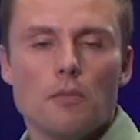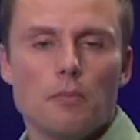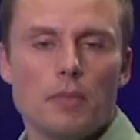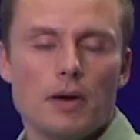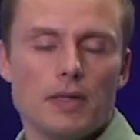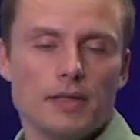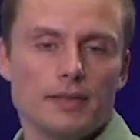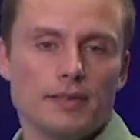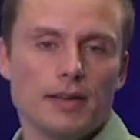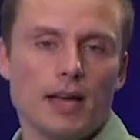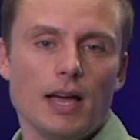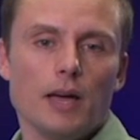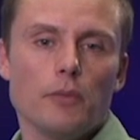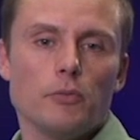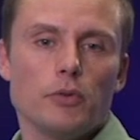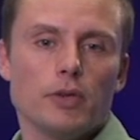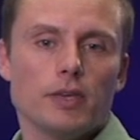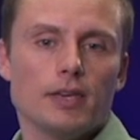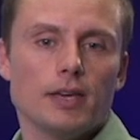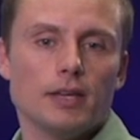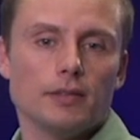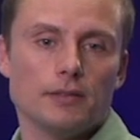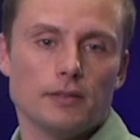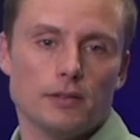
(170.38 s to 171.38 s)
By the time we
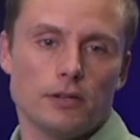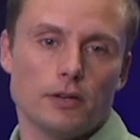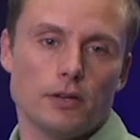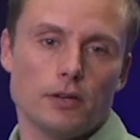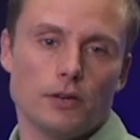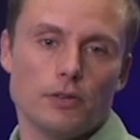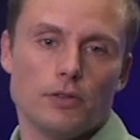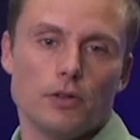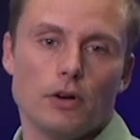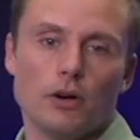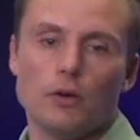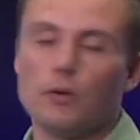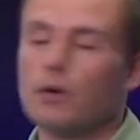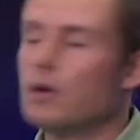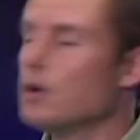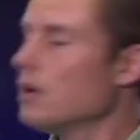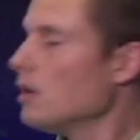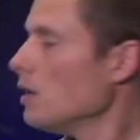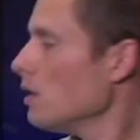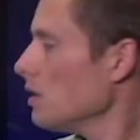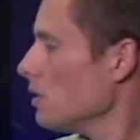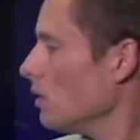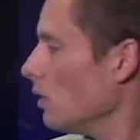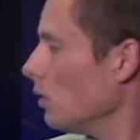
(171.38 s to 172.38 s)
get to here, though,
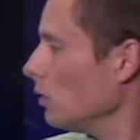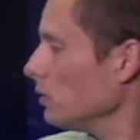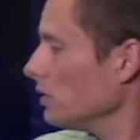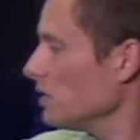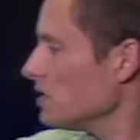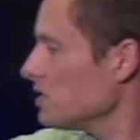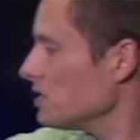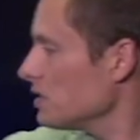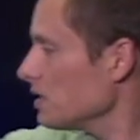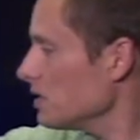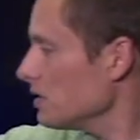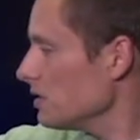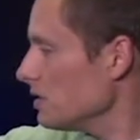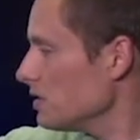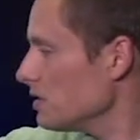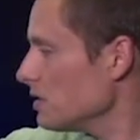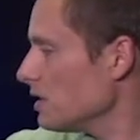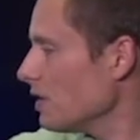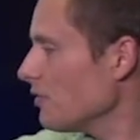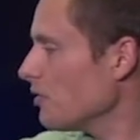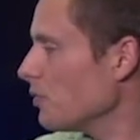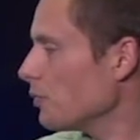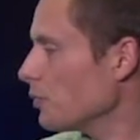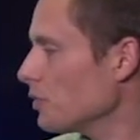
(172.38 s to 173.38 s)
only
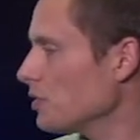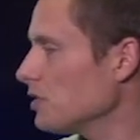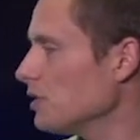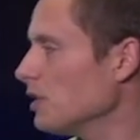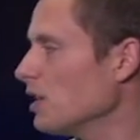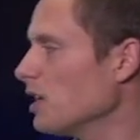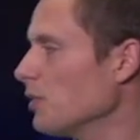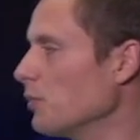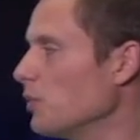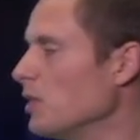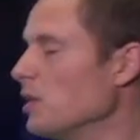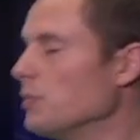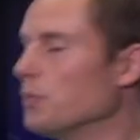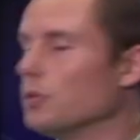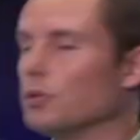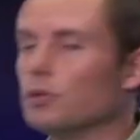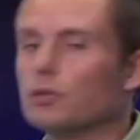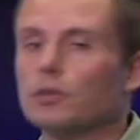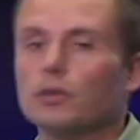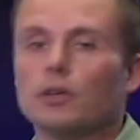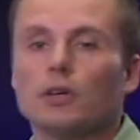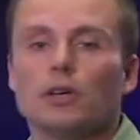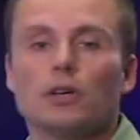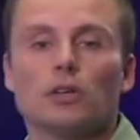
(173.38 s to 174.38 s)
sixty-seven percent of
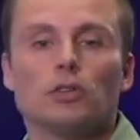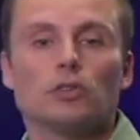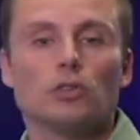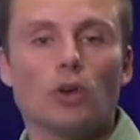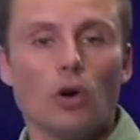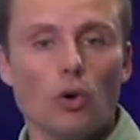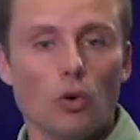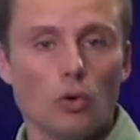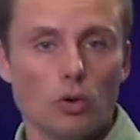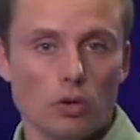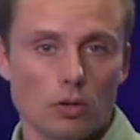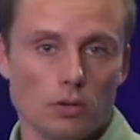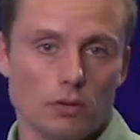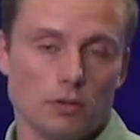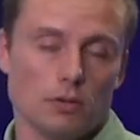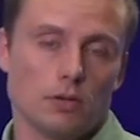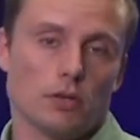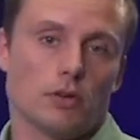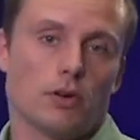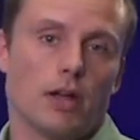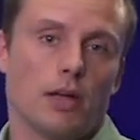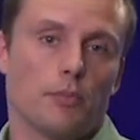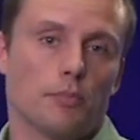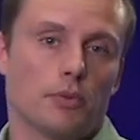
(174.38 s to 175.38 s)
people total
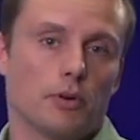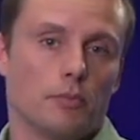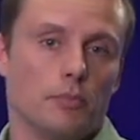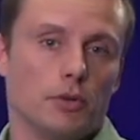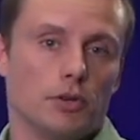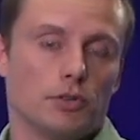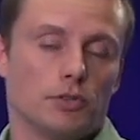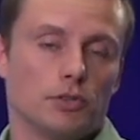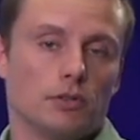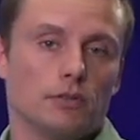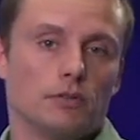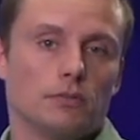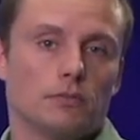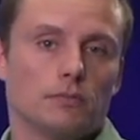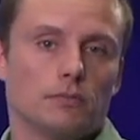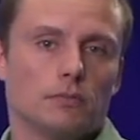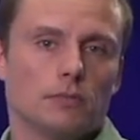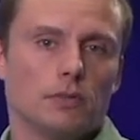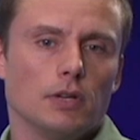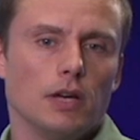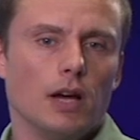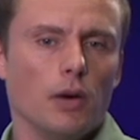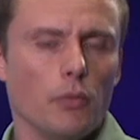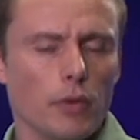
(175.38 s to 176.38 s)
grant permission,
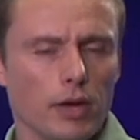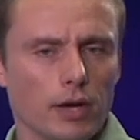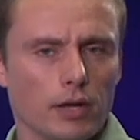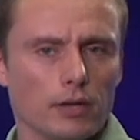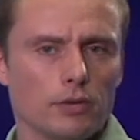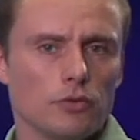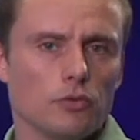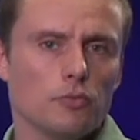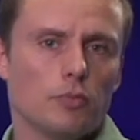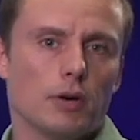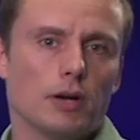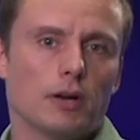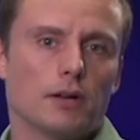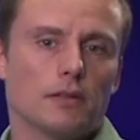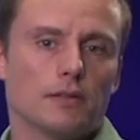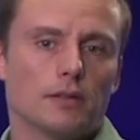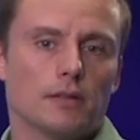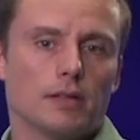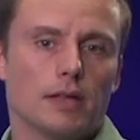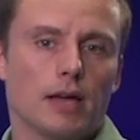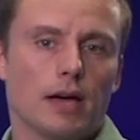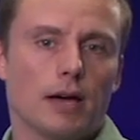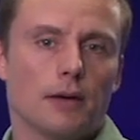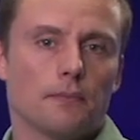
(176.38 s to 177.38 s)
and we can do better
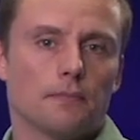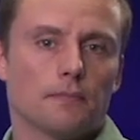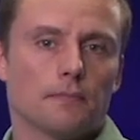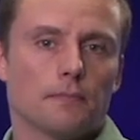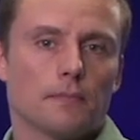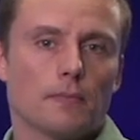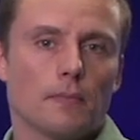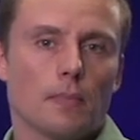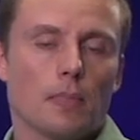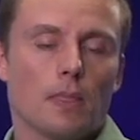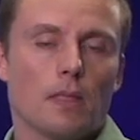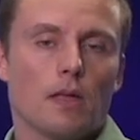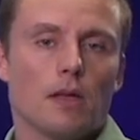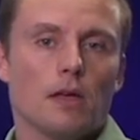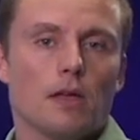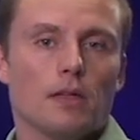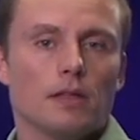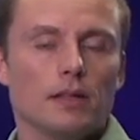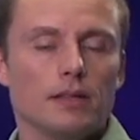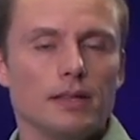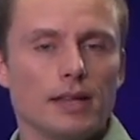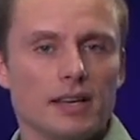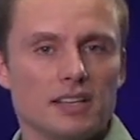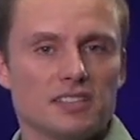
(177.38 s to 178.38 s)
than that.
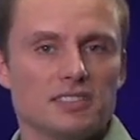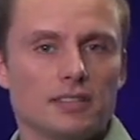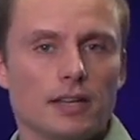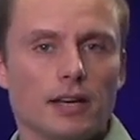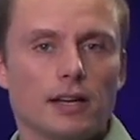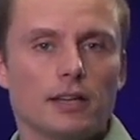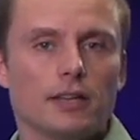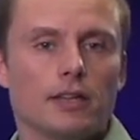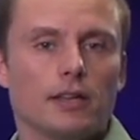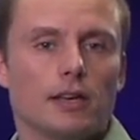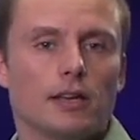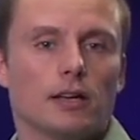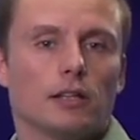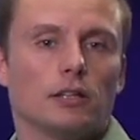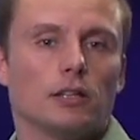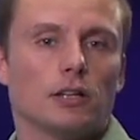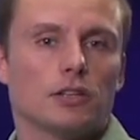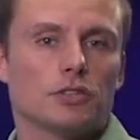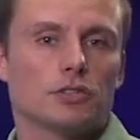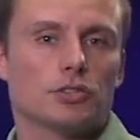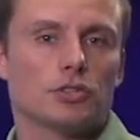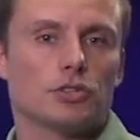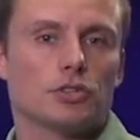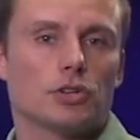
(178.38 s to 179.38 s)
The next technique
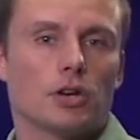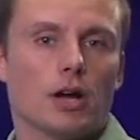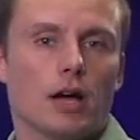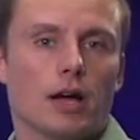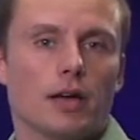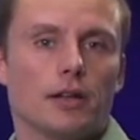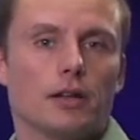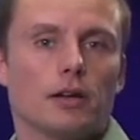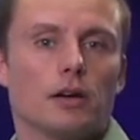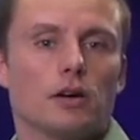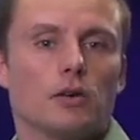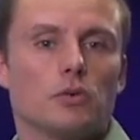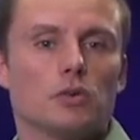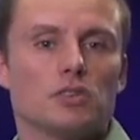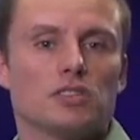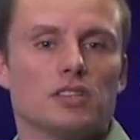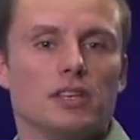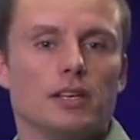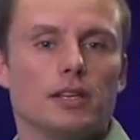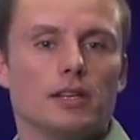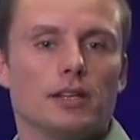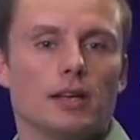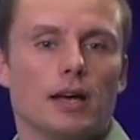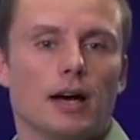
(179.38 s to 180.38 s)
Cluster tried was
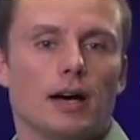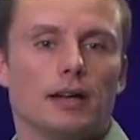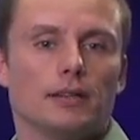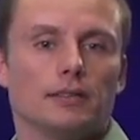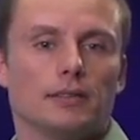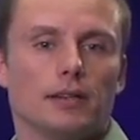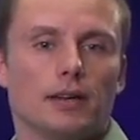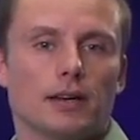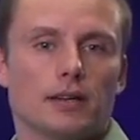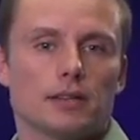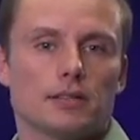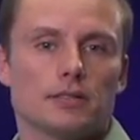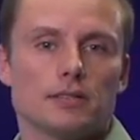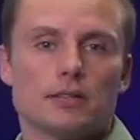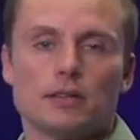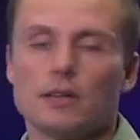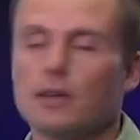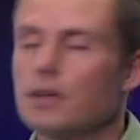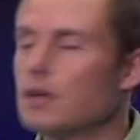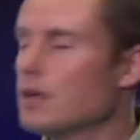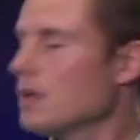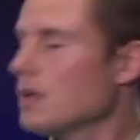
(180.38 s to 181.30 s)
in context.